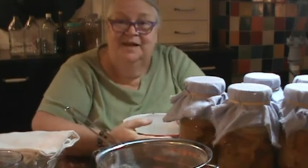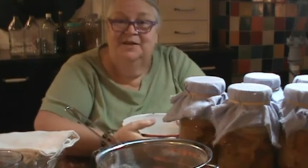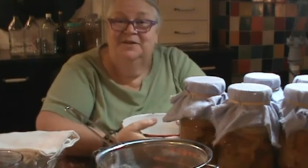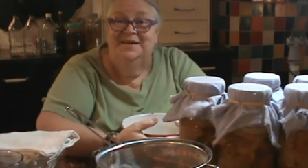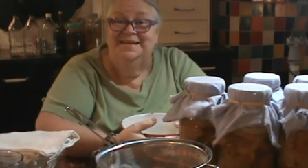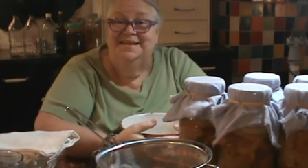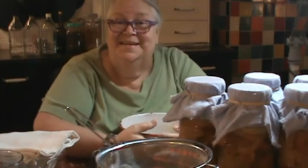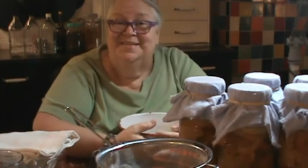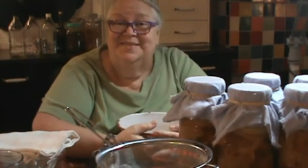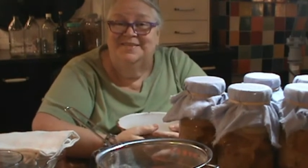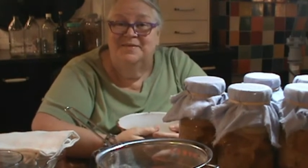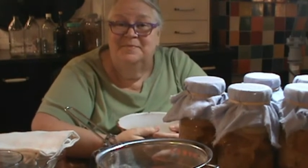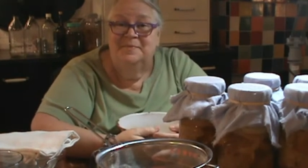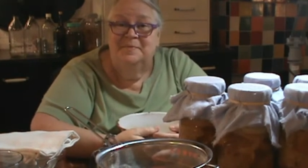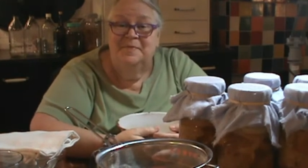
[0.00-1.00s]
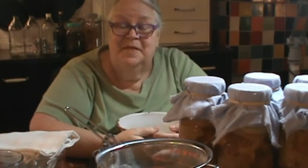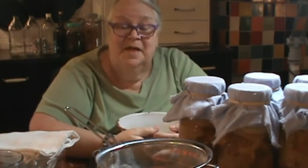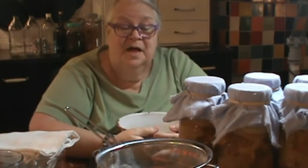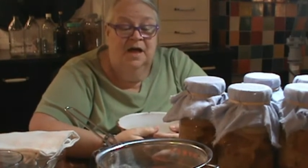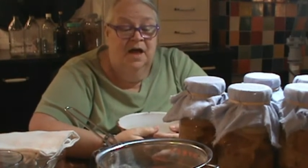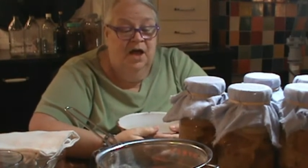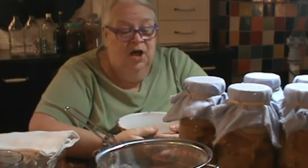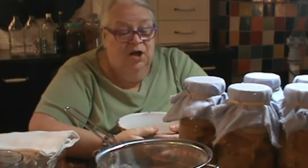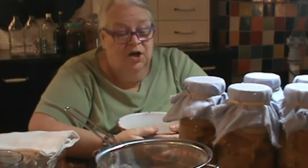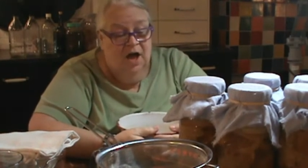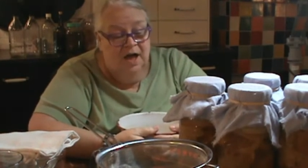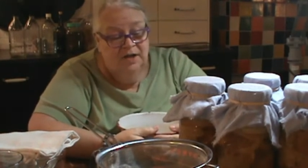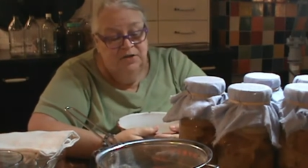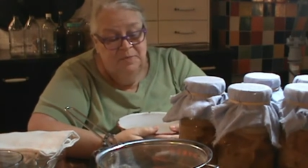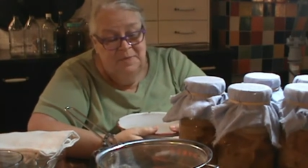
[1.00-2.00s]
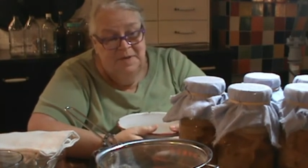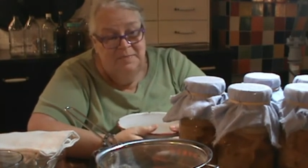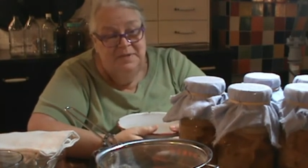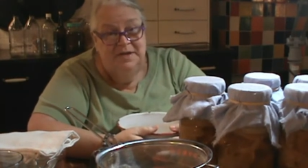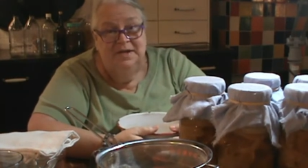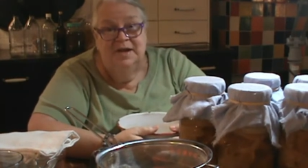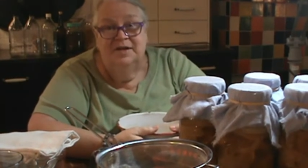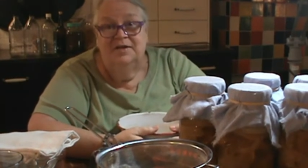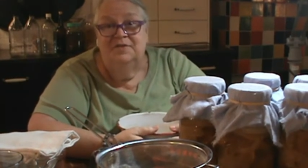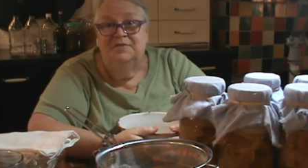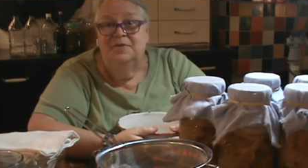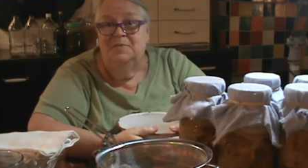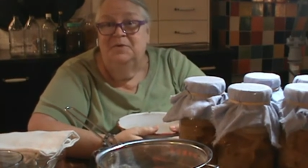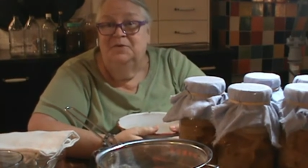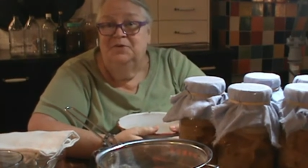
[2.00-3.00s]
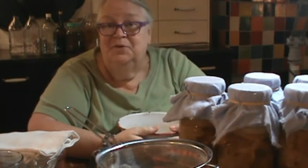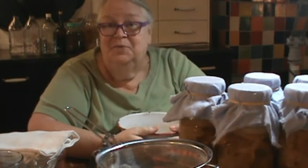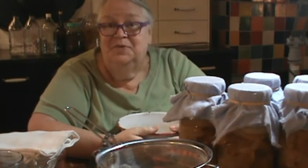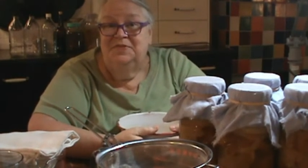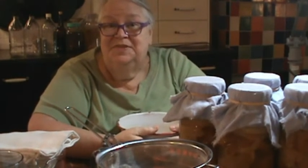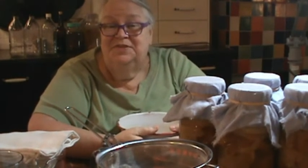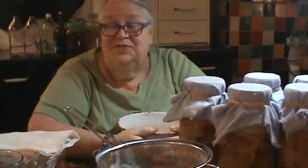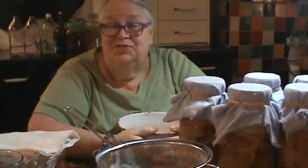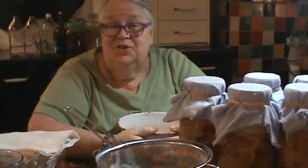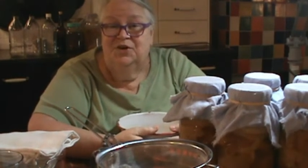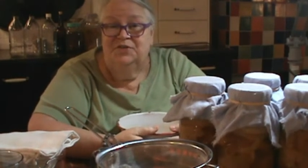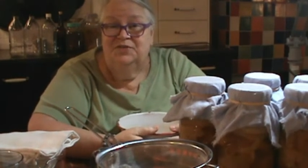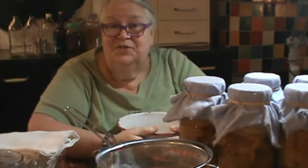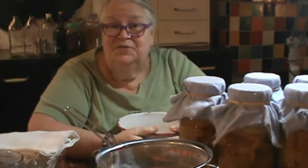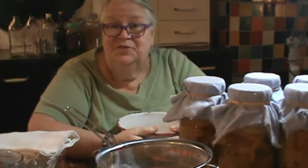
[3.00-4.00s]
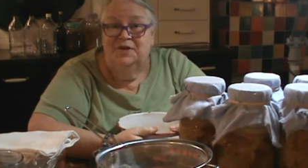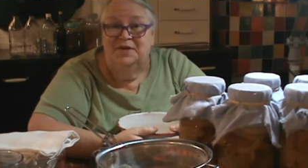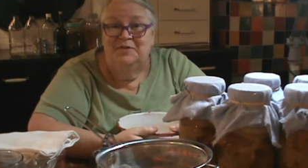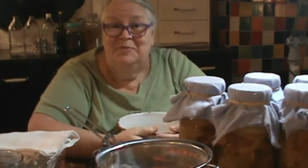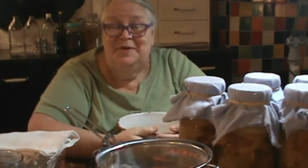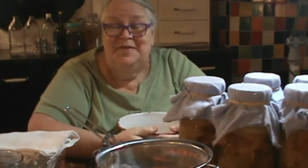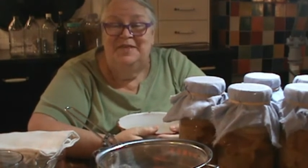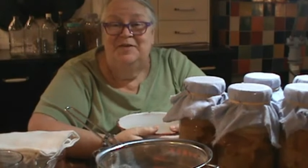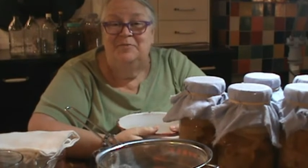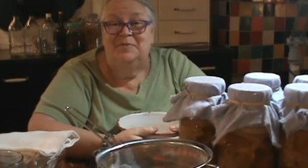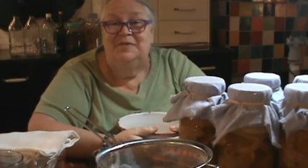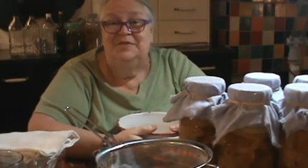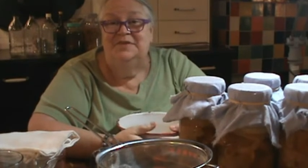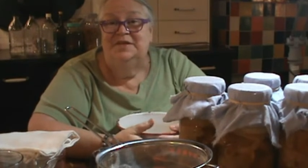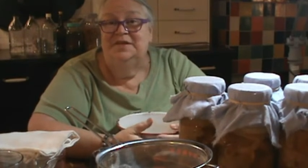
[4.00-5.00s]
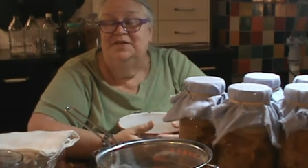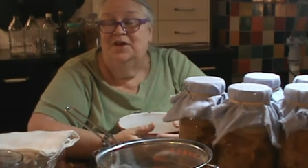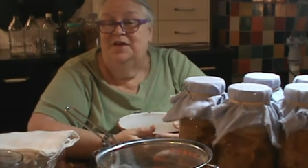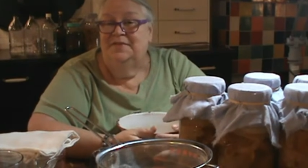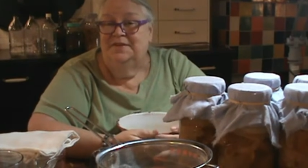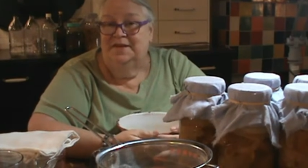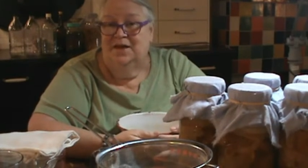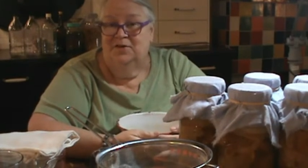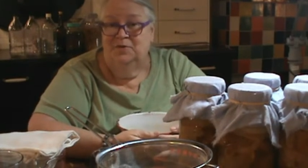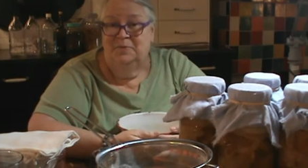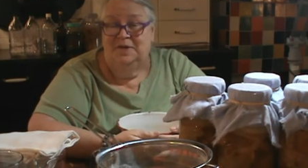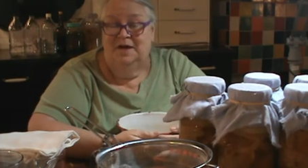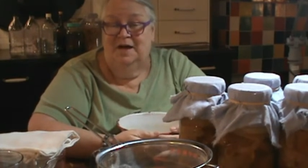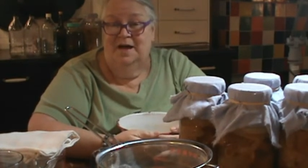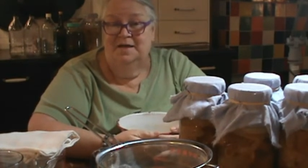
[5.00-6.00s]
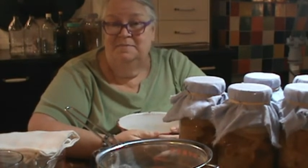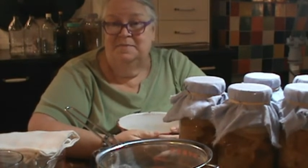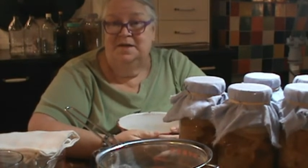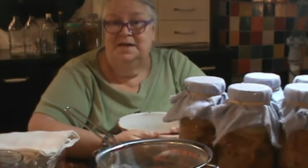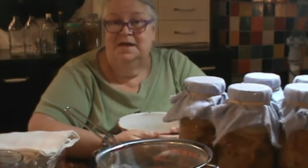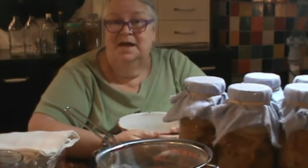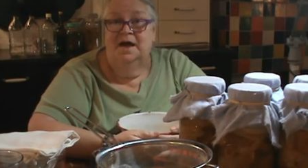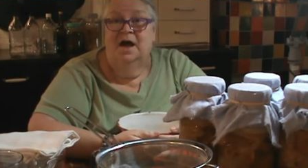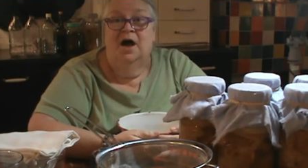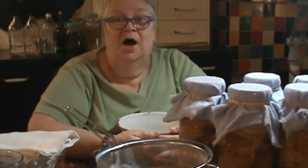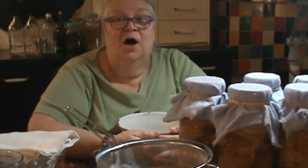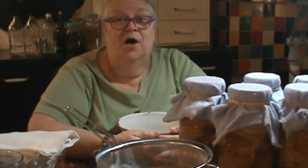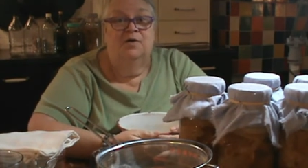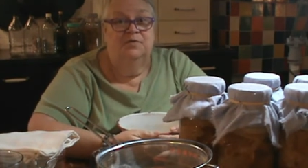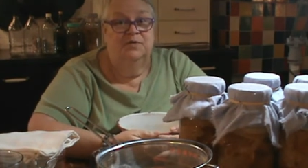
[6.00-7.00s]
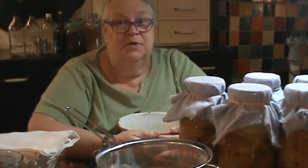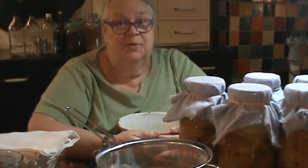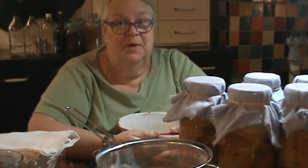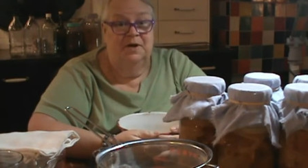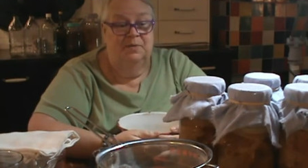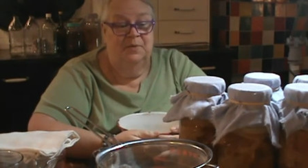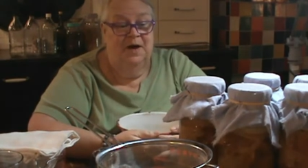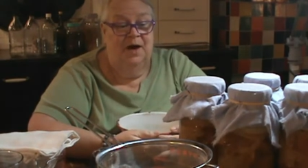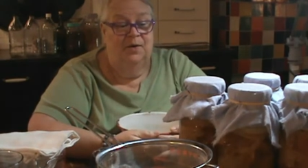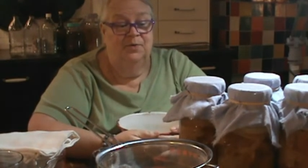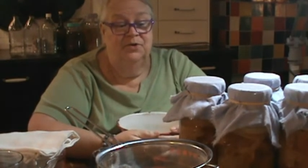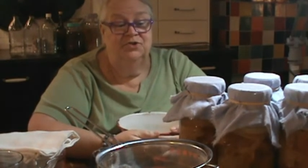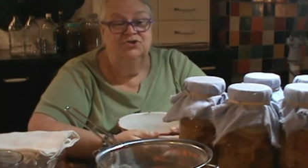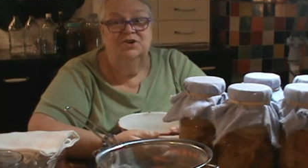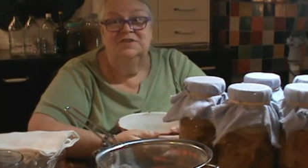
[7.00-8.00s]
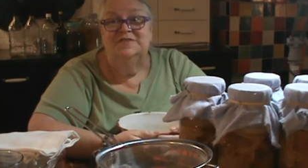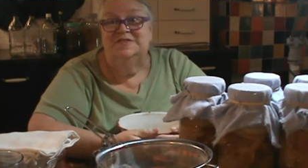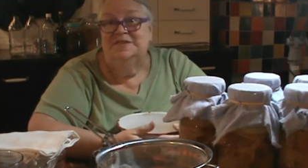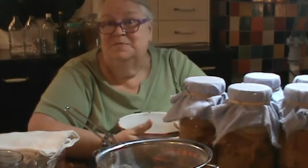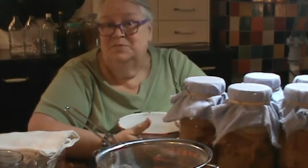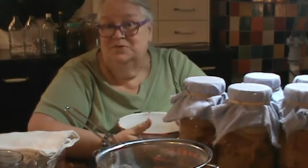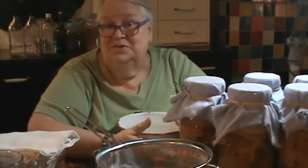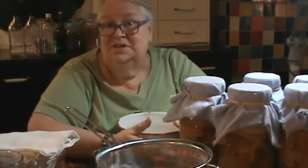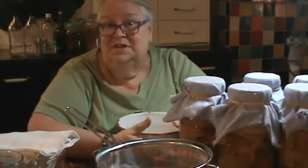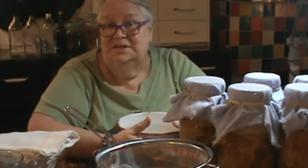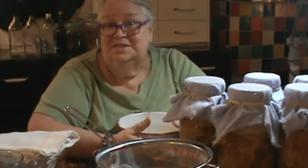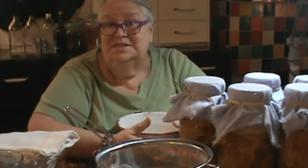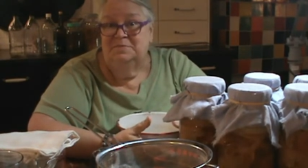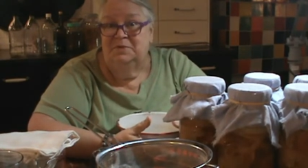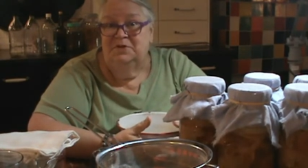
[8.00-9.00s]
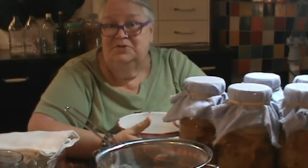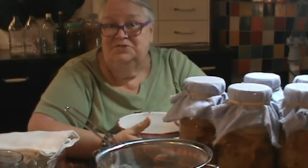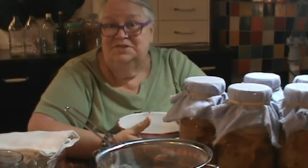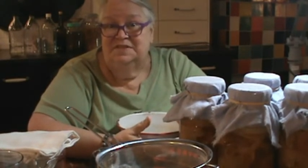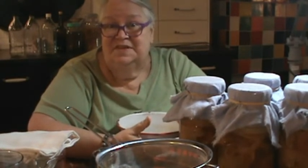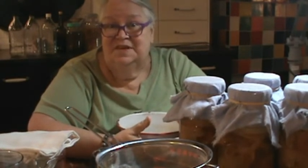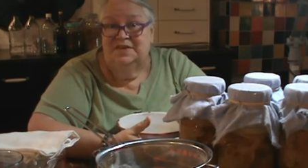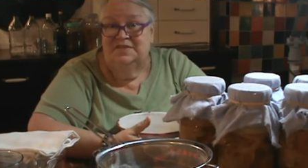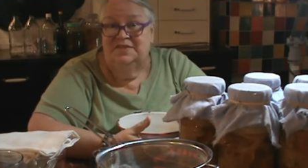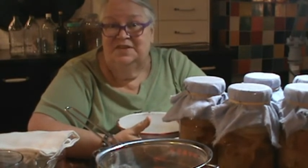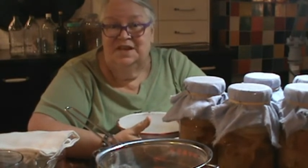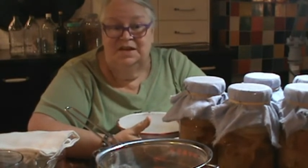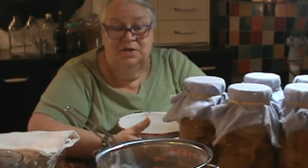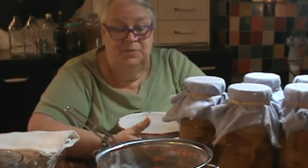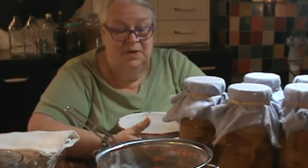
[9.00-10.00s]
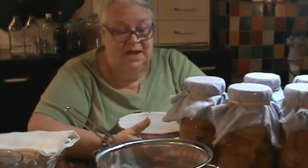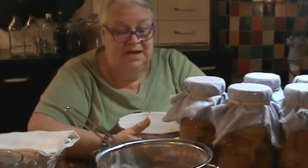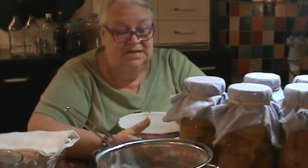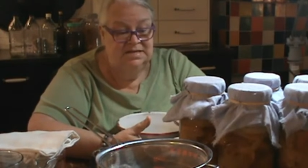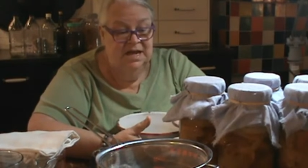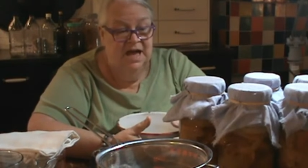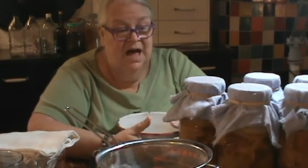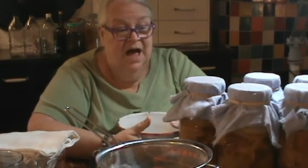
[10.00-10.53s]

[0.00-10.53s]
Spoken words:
Greetings. You may be familiar with these jars in front of me. They've been sitting on the counter behind me for quite a while, or jars similar to these at any rate.